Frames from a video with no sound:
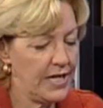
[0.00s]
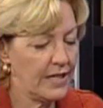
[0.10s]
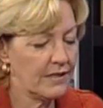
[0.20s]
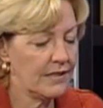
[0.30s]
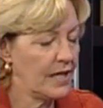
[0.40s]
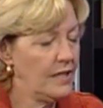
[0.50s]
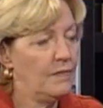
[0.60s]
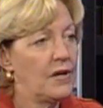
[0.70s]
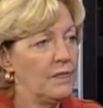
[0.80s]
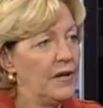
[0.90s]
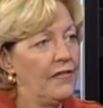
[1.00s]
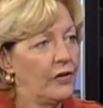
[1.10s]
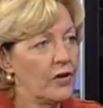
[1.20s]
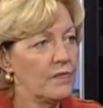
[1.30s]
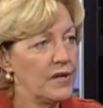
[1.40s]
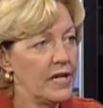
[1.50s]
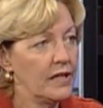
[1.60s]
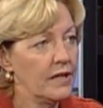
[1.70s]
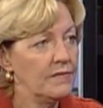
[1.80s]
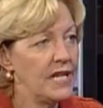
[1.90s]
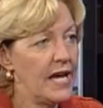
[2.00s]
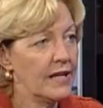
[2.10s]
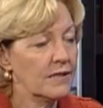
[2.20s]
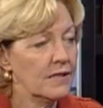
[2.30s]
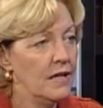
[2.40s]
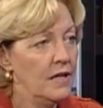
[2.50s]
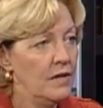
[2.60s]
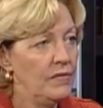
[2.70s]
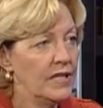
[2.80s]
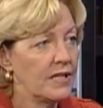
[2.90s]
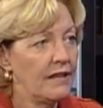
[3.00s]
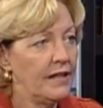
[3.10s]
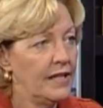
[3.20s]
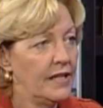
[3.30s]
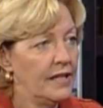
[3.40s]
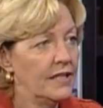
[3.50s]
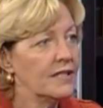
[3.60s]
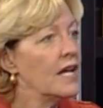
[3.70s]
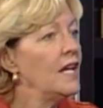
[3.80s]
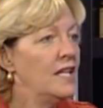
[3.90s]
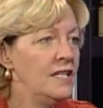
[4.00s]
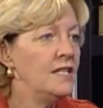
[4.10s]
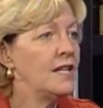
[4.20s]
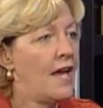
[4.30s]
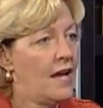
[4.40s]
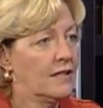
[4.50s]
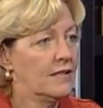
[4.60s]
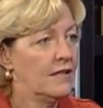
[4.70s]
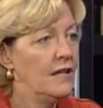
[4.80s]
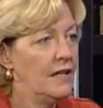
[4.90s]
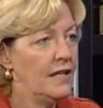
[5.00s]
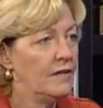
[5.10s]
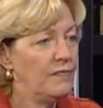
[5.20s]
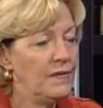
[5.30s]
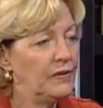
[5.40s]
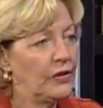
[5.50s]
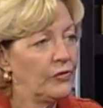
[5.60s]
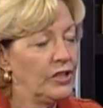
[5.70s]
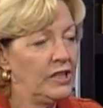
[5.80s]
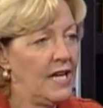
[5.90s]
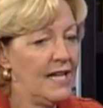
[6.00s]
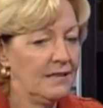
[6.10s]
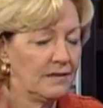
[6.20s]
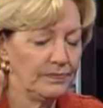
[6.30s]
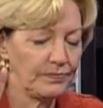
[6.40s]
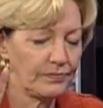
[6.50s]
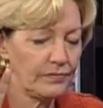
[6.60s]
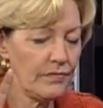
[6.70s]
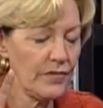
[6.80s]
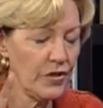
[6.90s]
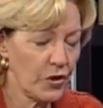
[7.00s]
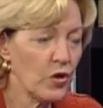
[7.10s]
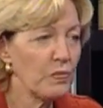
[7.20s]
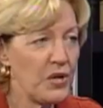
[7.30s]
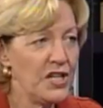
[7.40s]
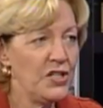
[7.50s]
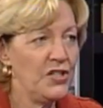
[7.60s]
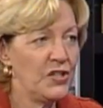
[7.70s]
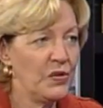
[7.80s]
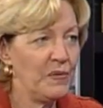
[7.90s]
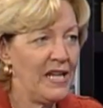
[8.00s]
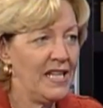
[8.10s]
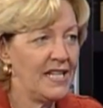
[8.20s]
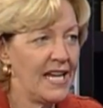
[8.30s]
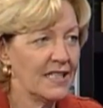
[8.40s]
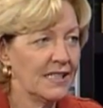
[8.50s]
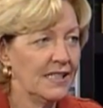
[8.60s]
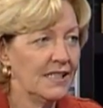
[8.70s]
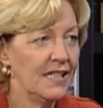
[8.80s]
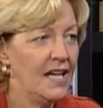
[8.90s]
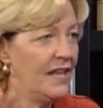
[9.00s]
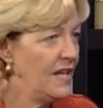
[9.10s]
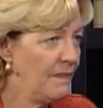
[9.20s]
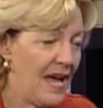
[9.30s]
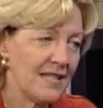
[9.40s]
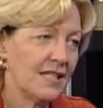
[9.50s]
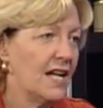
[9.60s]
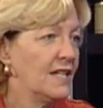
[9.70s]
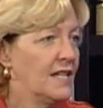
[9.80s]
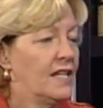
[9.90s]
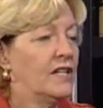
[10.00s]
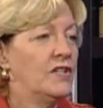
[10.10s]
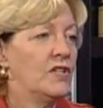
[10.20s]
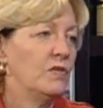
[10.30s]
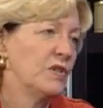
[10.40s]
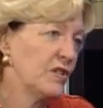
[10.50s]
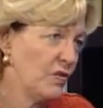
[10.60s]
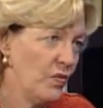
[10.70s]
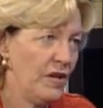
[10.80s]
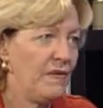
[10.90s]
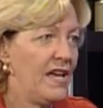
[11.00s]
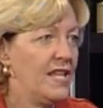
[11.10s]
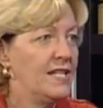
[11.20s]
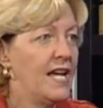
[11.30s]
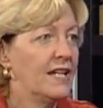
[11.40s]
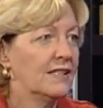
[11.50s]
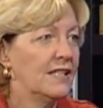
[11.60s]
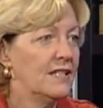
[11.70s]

taxes, I keep harping on the corporate income tax, because I think it's a hidden tax. People don't realize the corporations don't pay the taxes. No. They pass it on to the consumers, and we pay the taxes.